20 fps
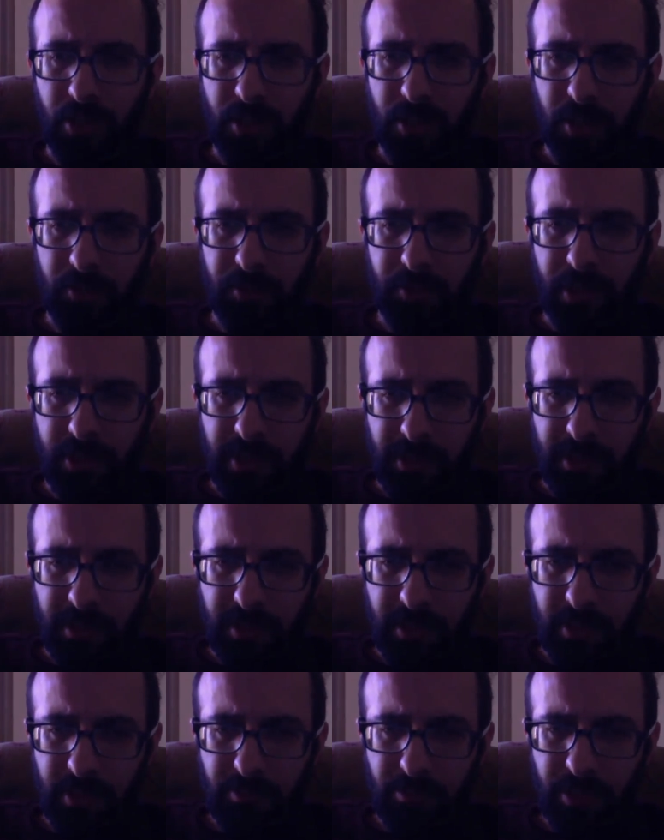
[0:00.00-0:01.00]
of the
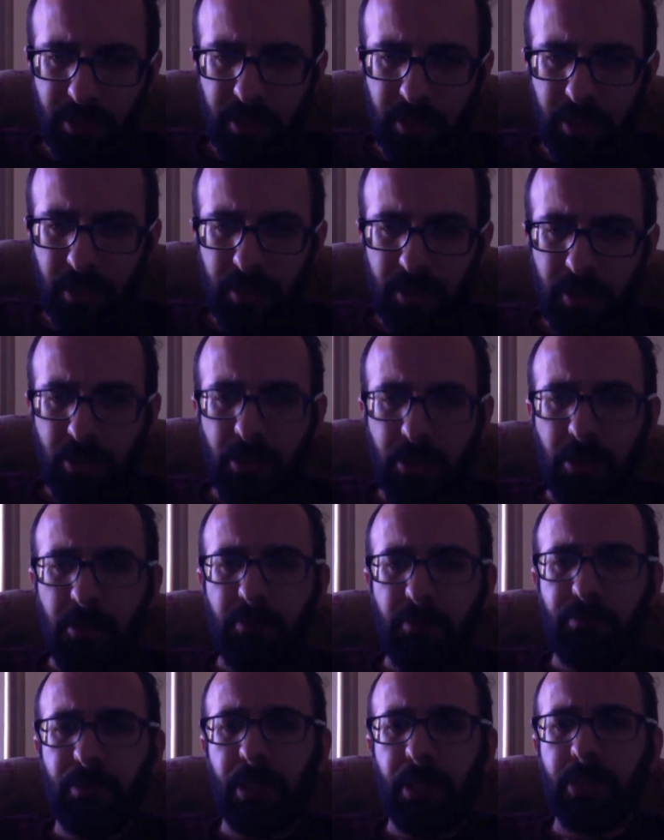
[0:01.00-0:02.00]
system,
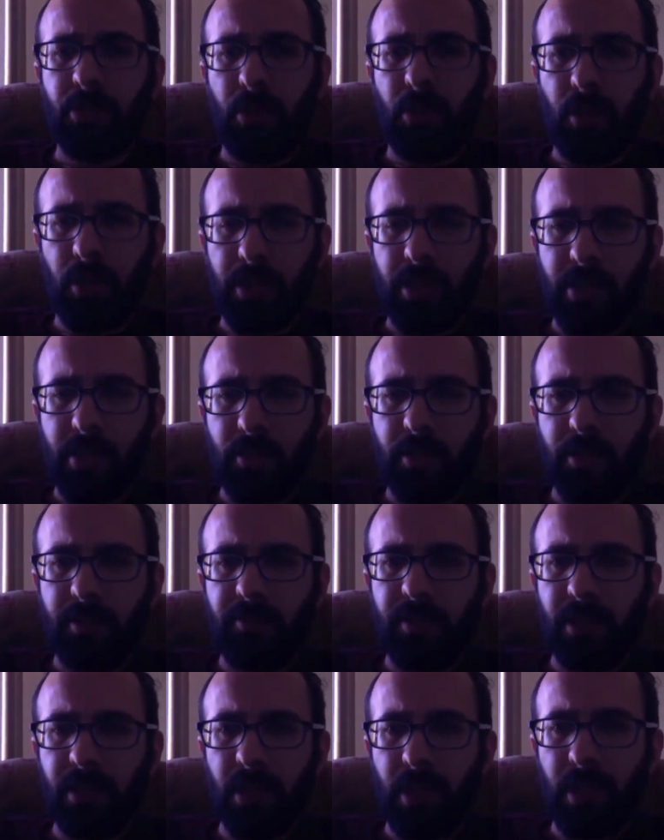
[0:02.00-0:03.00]
but also the
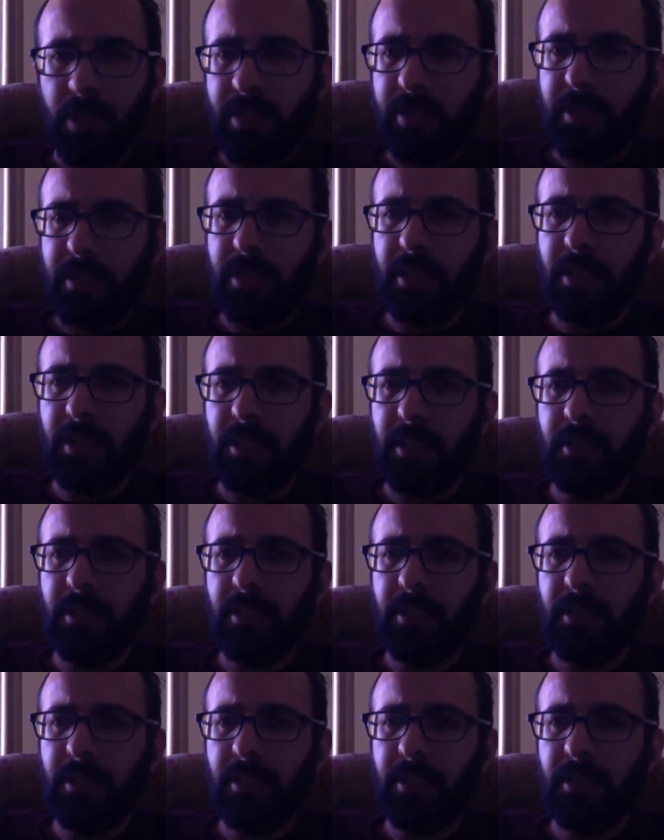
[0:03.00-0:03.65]
velocity,